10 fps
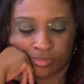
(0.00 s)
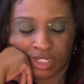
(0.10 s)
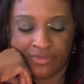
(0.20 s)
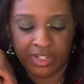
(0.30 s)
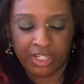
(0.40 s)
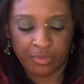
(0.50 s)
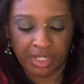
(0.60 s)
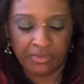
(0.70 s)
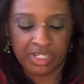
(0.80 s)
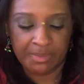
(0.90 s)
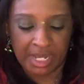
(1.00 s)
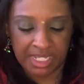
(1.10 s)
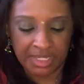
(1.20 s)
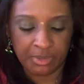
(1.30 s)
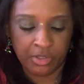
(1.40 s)
I feel like you're being
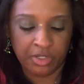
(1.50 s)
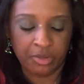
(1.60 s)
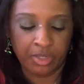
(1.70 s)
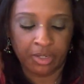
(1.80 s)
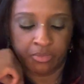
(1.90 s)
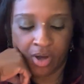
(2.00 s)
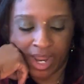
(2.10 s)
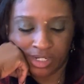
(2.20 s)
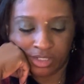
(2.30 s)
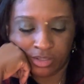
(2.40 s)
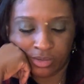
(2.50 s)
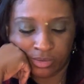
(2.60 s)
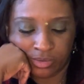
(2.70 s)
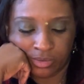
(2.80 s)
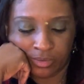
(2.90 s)
responsible, you're being
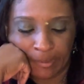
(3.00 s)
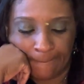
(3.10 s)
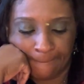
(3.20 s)
practical.